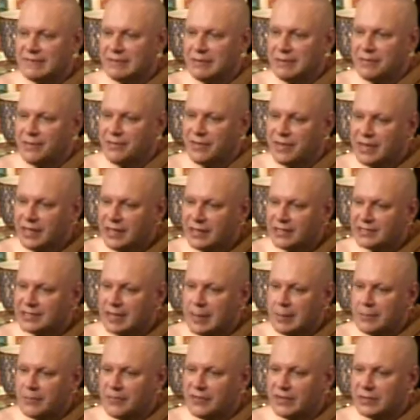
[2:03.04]
think
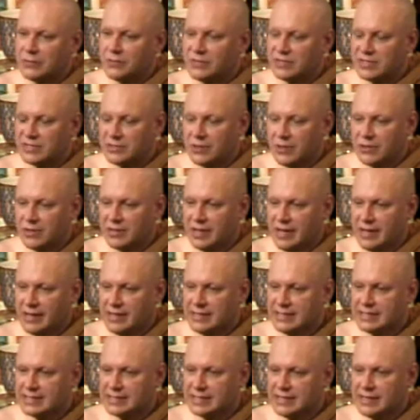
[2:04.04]
something which is not
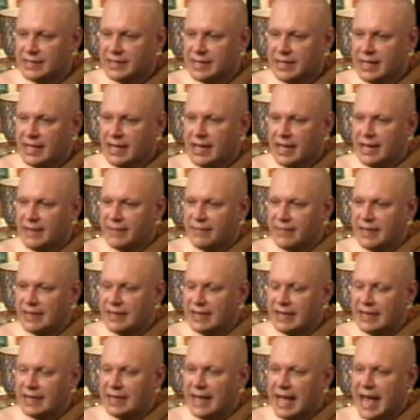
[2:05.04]
nice,
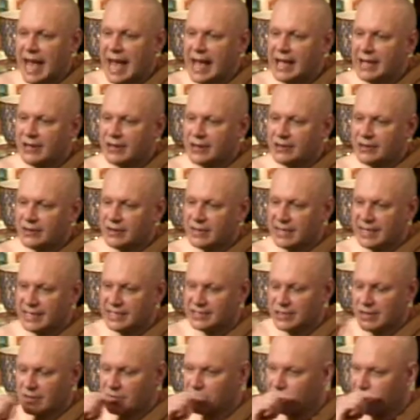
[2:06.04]
then anger is
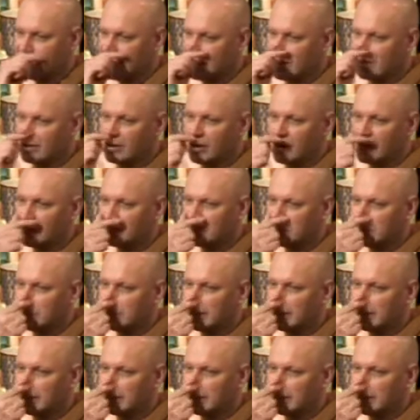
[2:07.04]
not really going to be